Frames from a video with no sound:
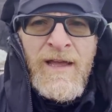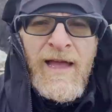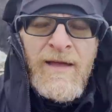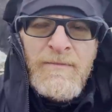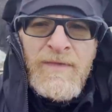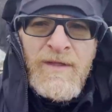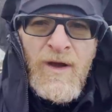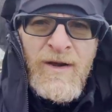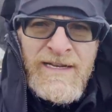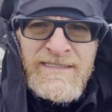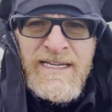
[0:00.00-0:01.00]
Um,
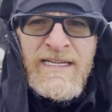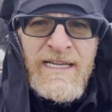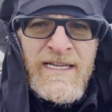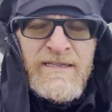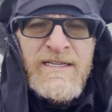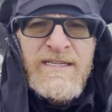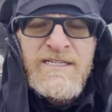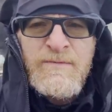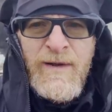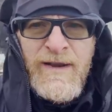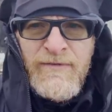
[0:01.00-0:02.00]
on a day like this,
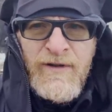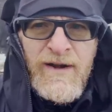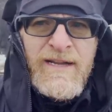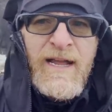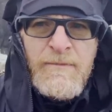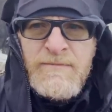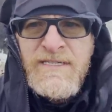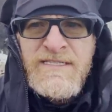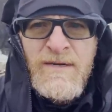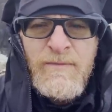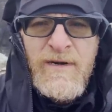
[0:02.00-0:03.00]
whenever I come to
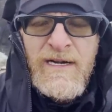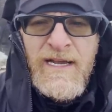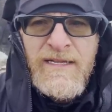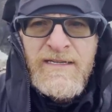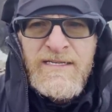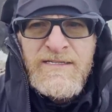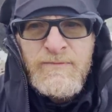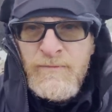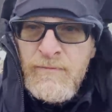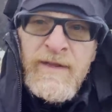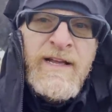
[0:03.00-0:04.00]
somewhere like this,
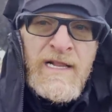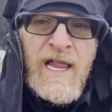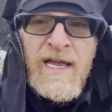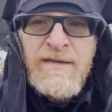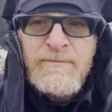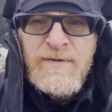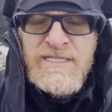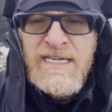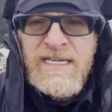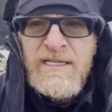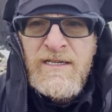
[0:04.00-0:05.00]
with a client
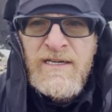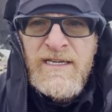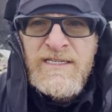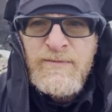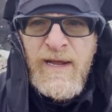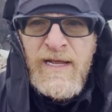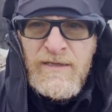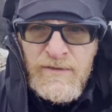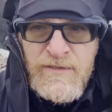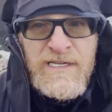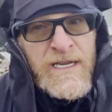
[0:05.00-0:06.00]
particularly as well,
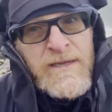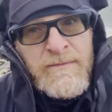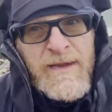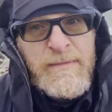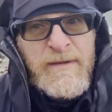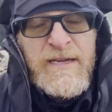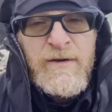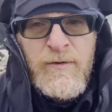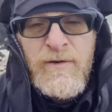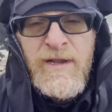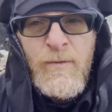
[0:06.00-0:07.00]
who's maybe here
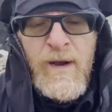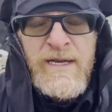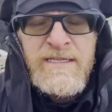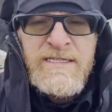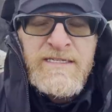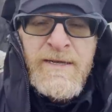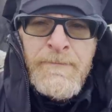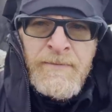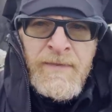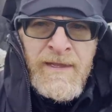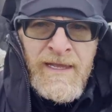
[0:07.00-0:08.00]
only once,
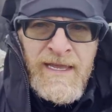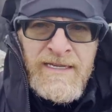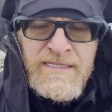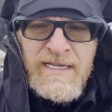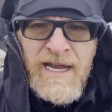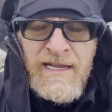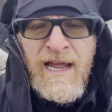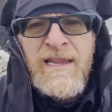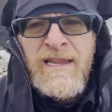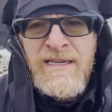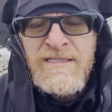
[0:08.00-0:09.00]
is I, I
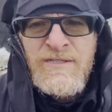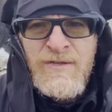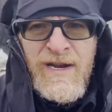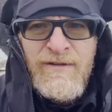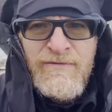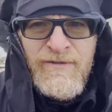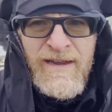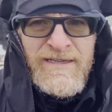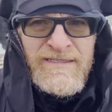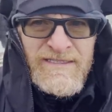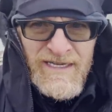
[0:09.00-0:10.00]
like to try and
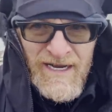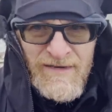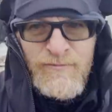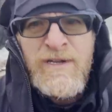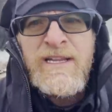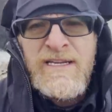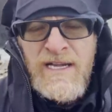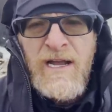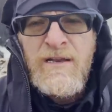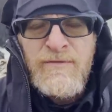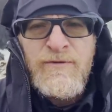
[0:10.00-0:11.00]
find a really
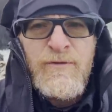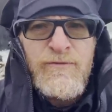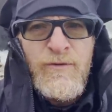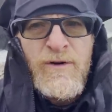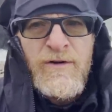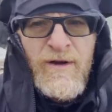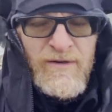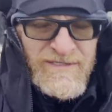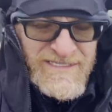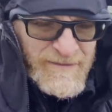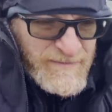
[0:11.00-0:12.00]
colourful
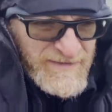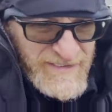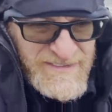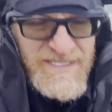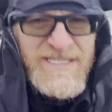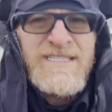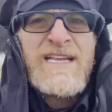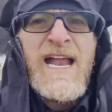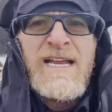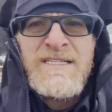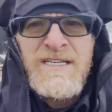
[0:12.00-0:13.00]
foreground, something that just
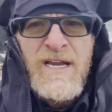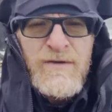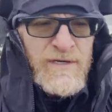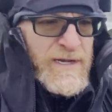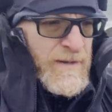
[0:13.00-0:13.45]
stands out.